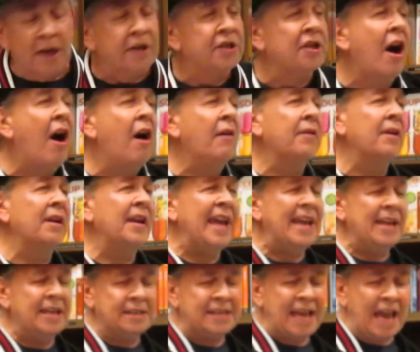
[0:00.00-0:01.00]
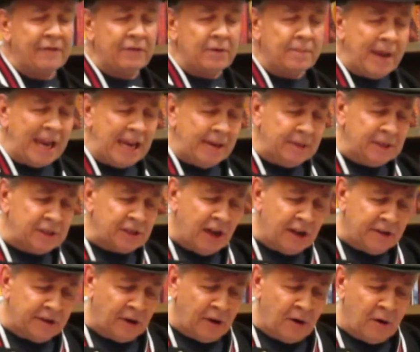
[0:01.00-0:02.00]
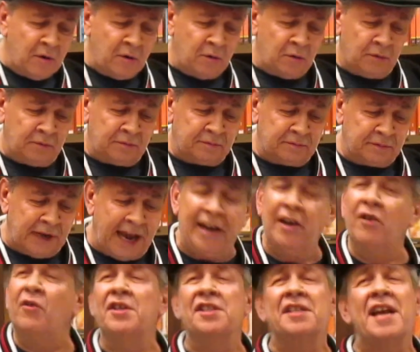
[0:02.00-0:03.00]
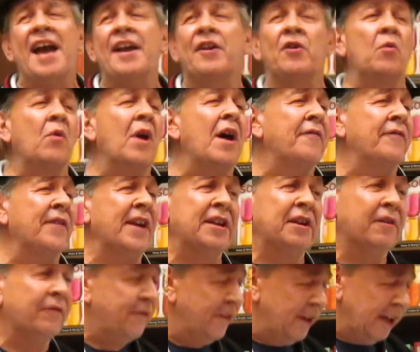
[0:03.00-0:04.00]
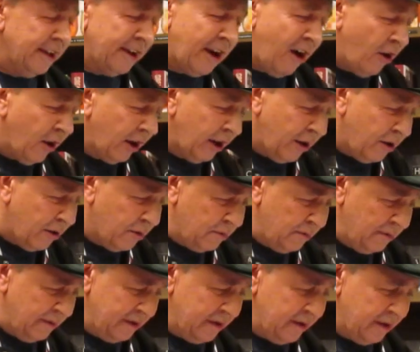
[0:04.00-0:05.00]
To all the ladies having babies on their own, I know it's kind of rough and you're feeling all alone.